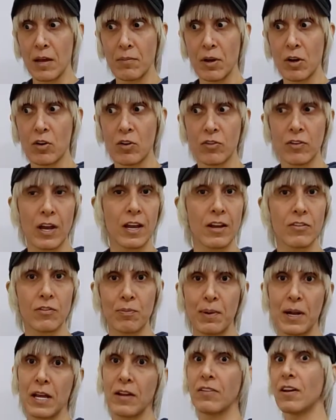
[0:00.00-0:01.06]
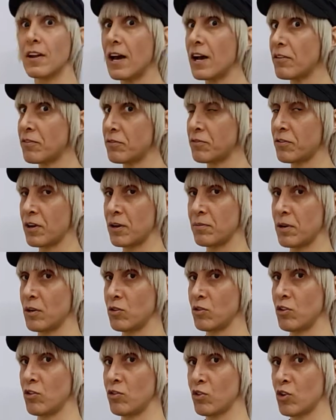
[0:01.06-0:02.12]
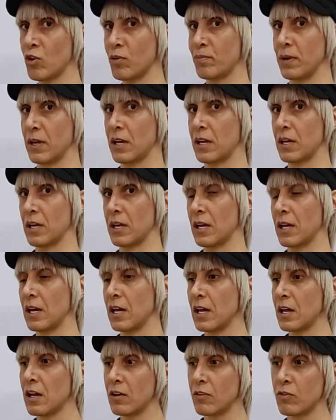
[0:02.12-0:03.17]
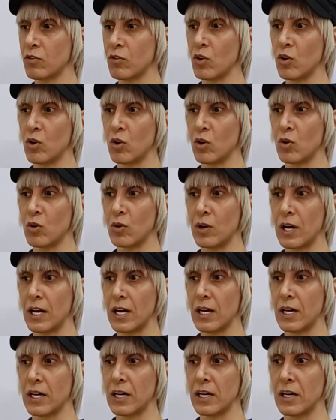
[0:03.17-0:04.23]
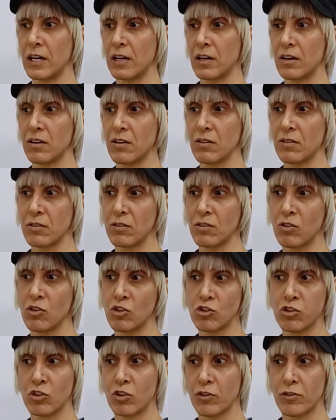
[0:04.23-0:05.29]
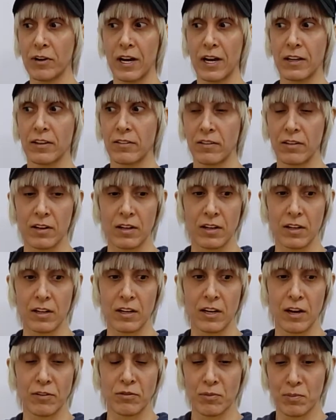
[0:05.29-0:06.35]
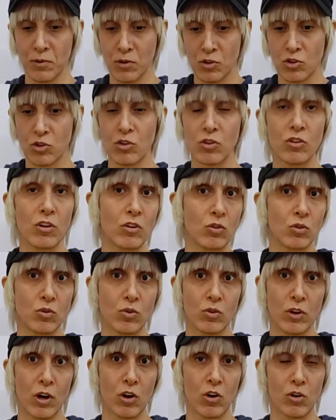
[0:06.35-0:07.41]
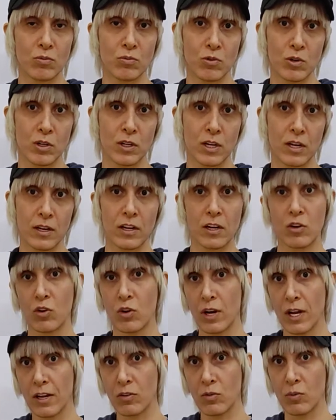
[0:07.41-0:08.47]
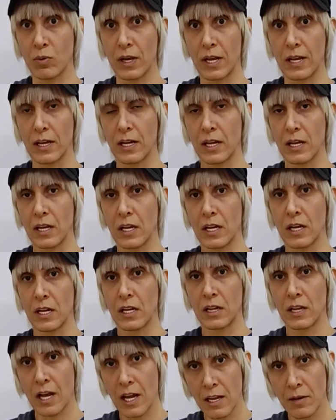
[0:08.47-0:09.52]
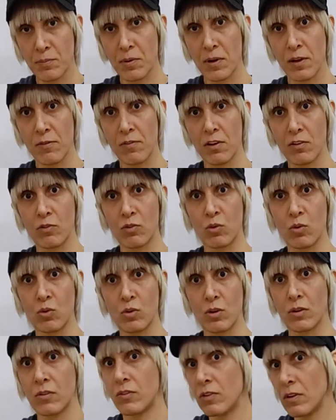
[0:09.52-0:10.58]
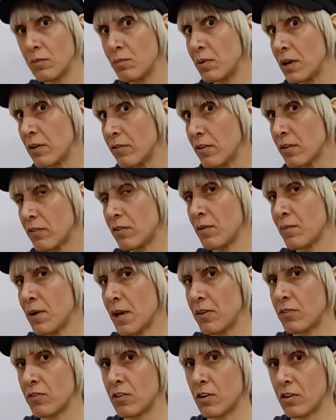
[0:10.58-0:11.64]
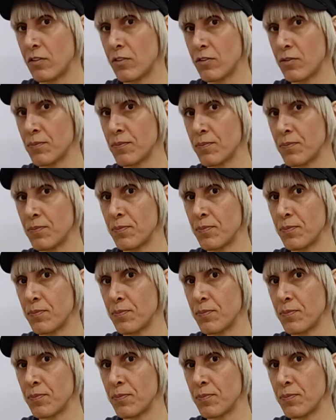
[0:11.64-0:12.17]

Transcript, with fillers: because I explained enough about this topic. So you should have had enough opportunity to do the homework in a correct way like previous students in previous semesters.